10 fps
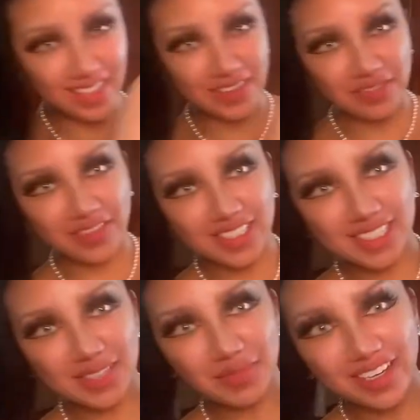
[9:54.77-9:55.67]
it fits
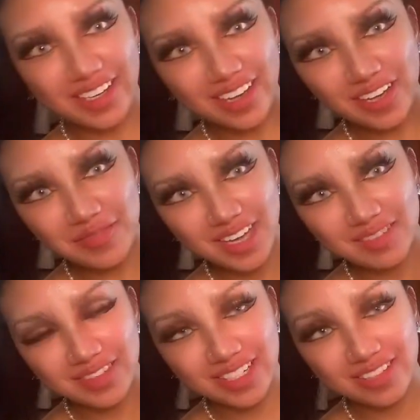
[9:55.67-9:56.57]
my iPad
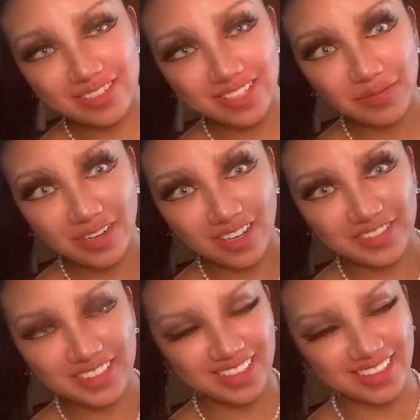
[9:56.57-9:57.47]
mini really
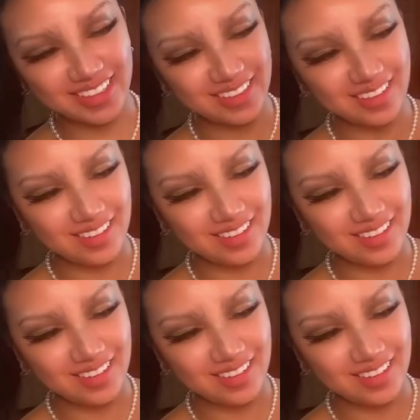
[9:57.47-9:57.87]
perfectly.